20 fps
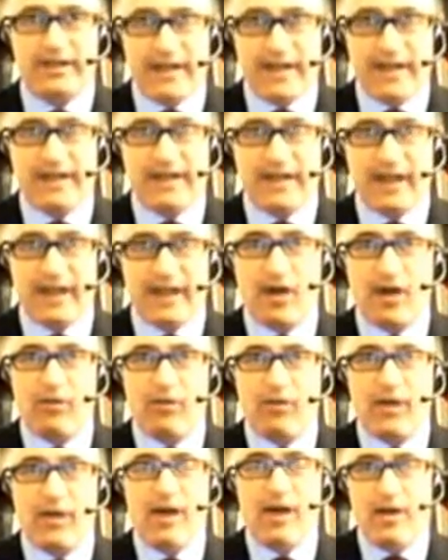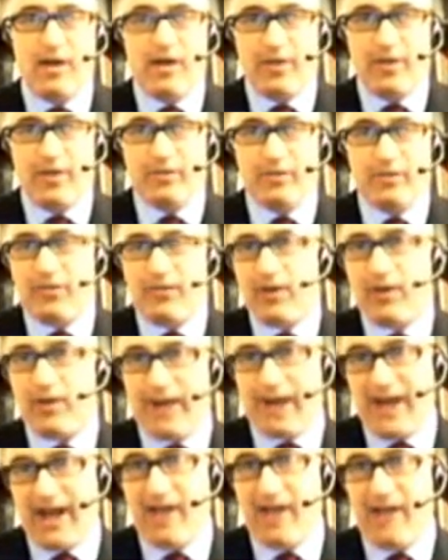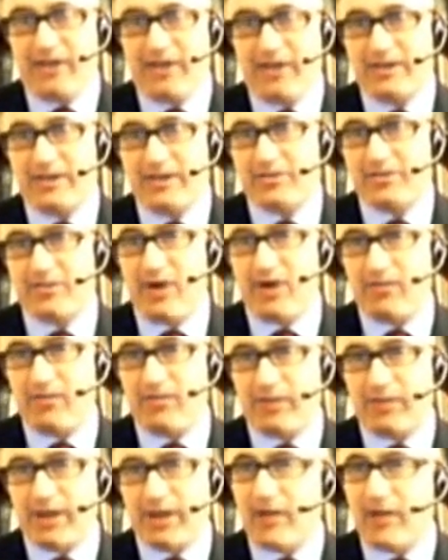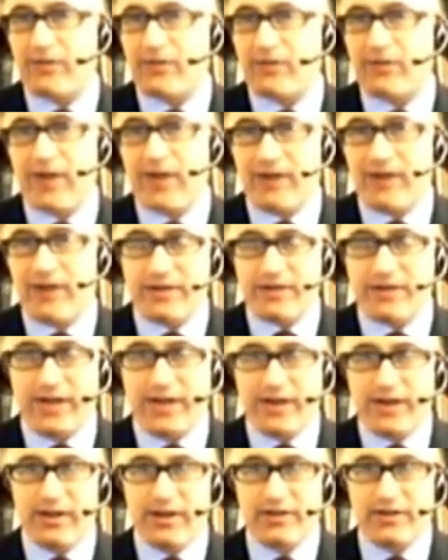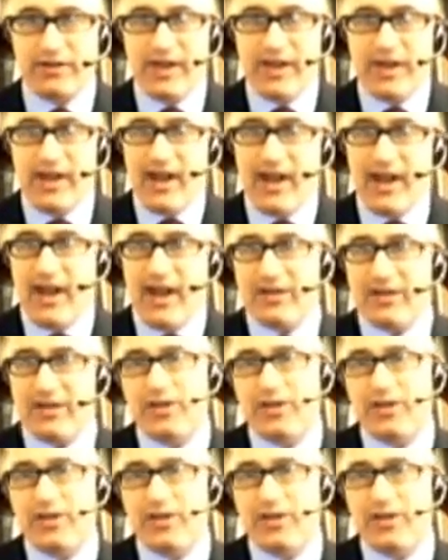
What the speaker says: take the helm. But before that happens, it's probably another 5 or 10 years, and